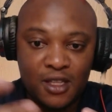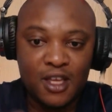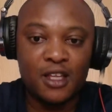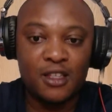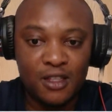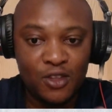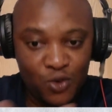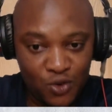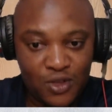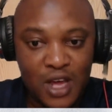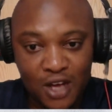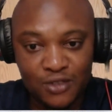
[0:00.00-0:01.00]
then
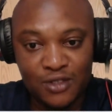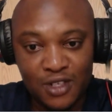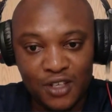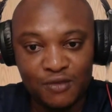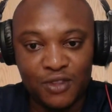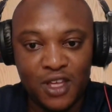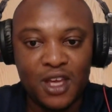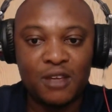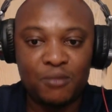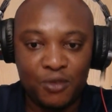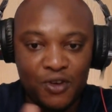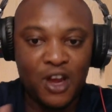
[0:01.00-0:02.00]
known how to live there
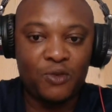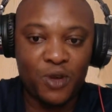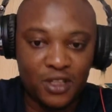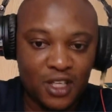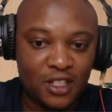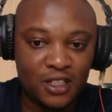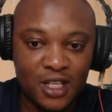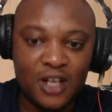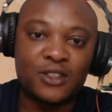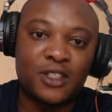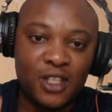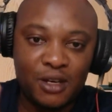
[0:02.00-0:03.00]
before I rented it
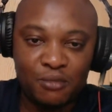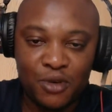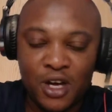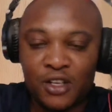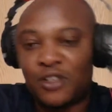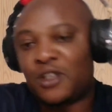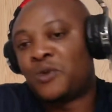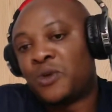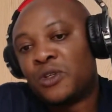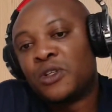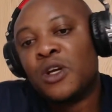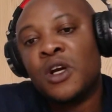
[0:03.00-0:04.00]
out and then bought another
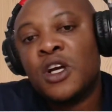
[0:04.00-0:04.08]
one.